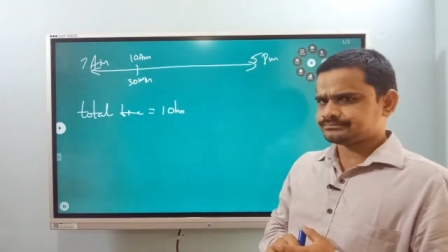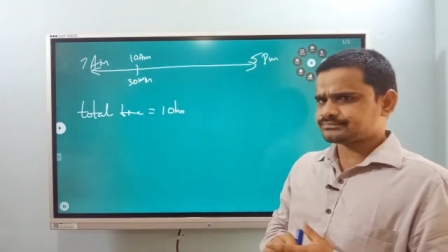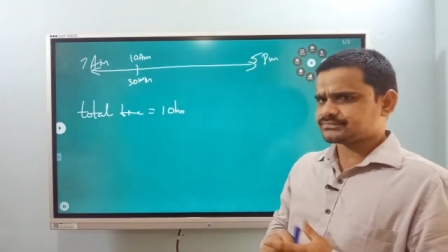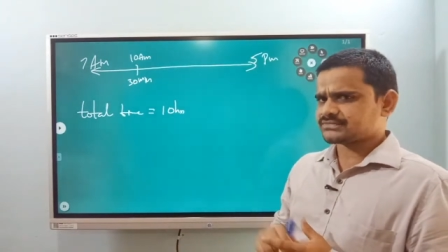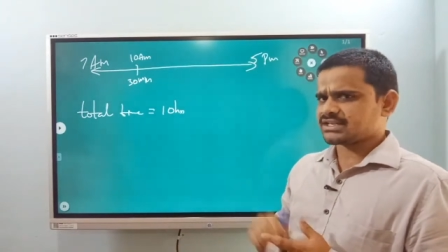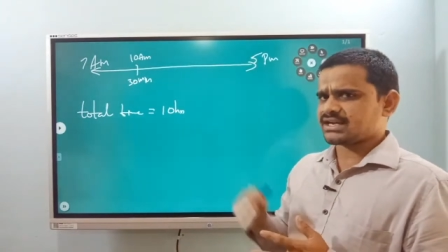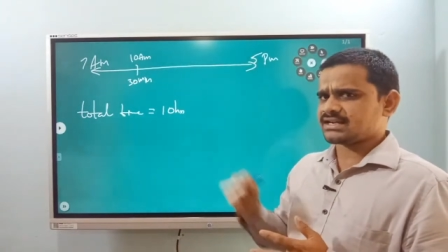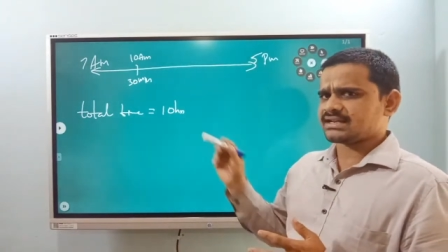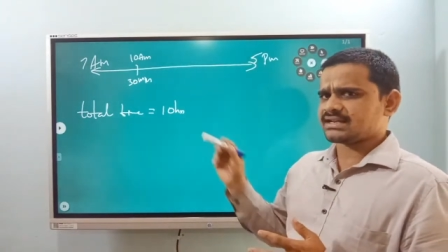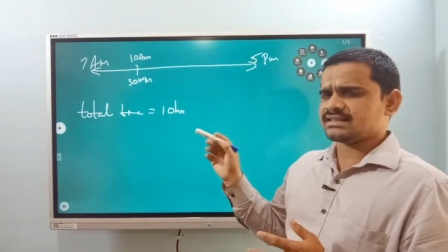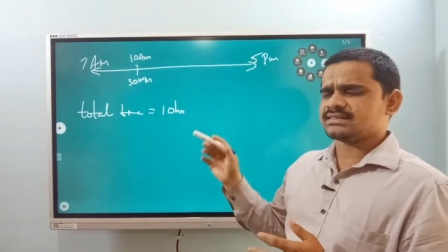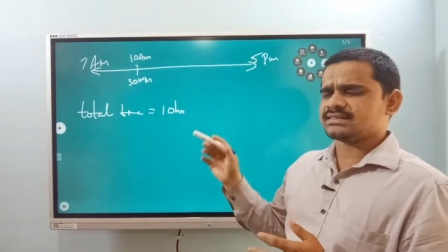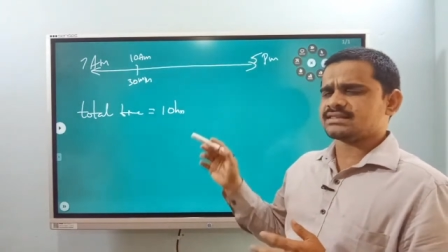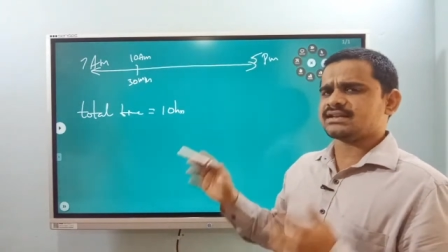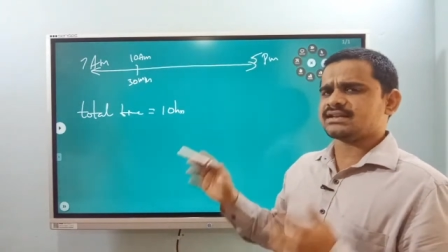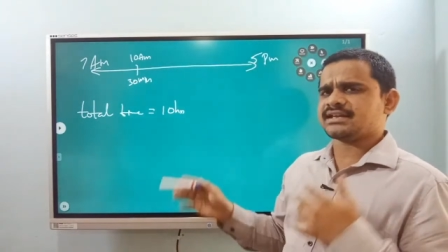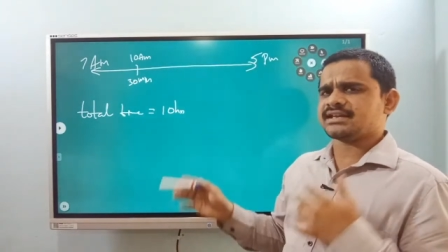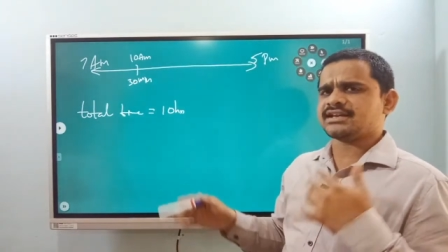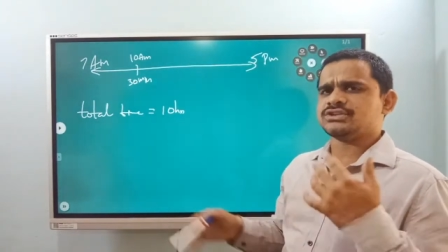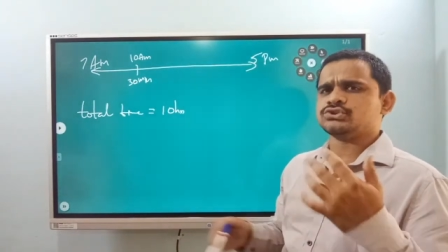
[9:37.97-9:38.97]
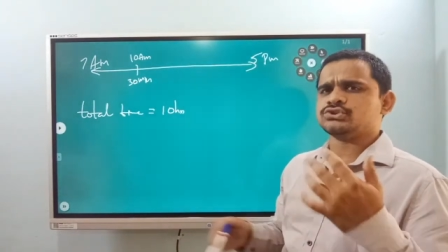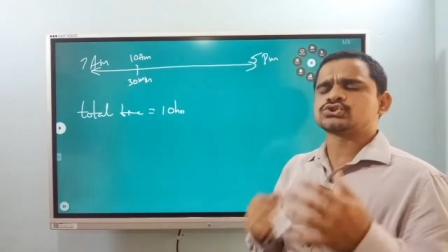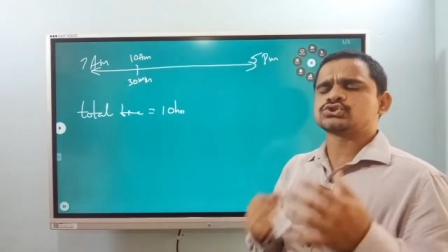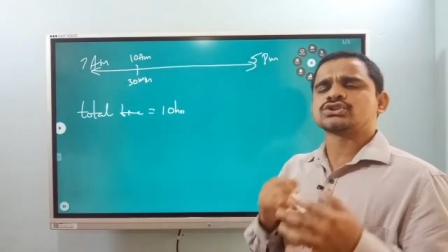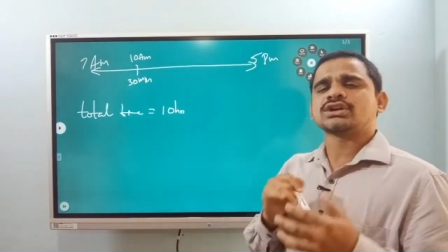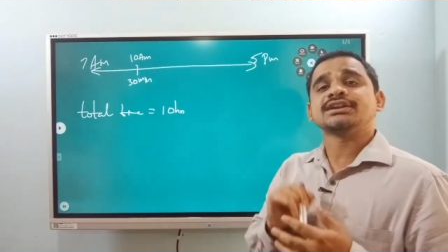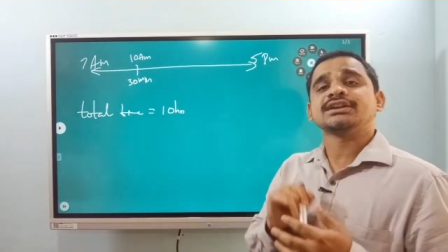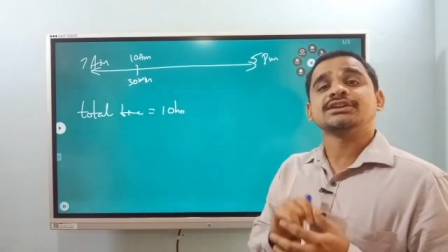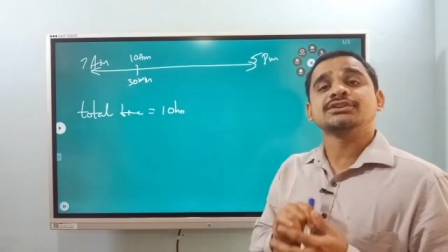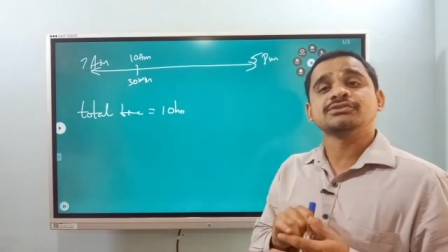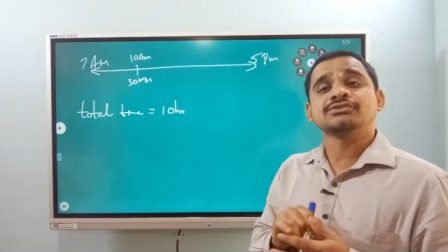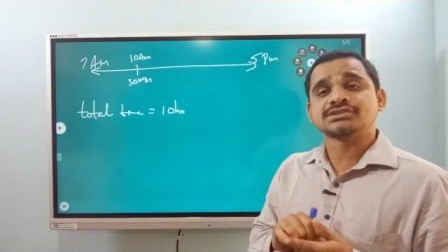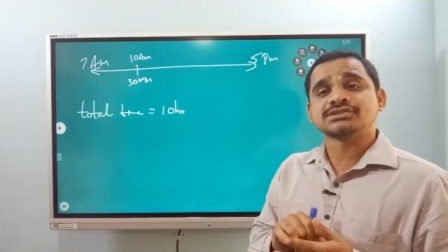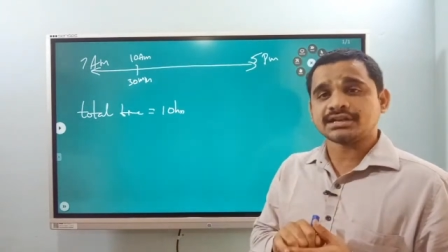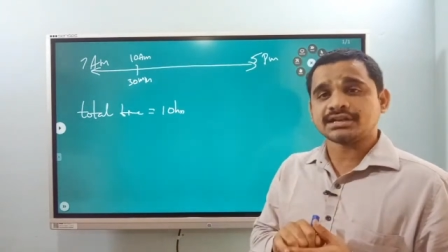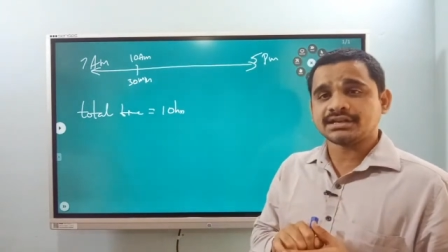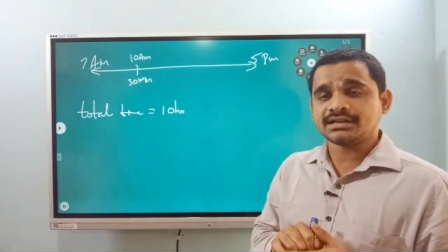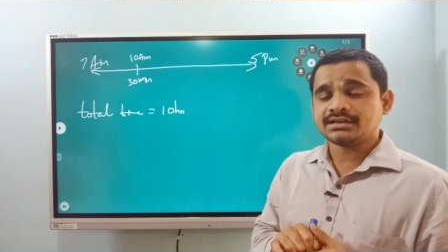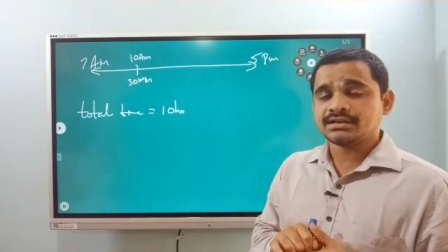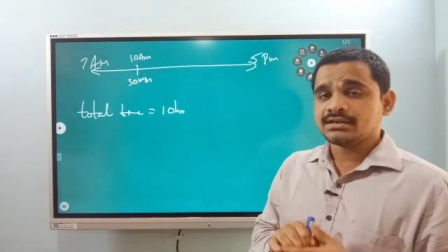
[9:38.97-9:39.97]
at 10:30 again you started your
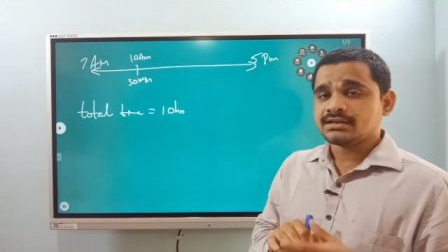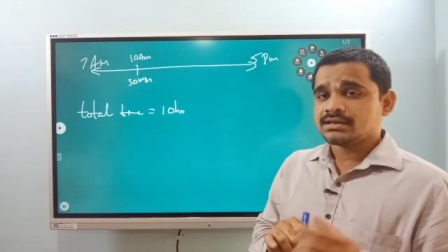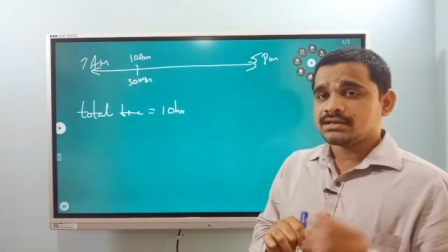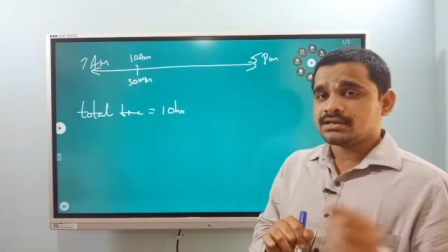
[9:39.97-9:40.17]
journey.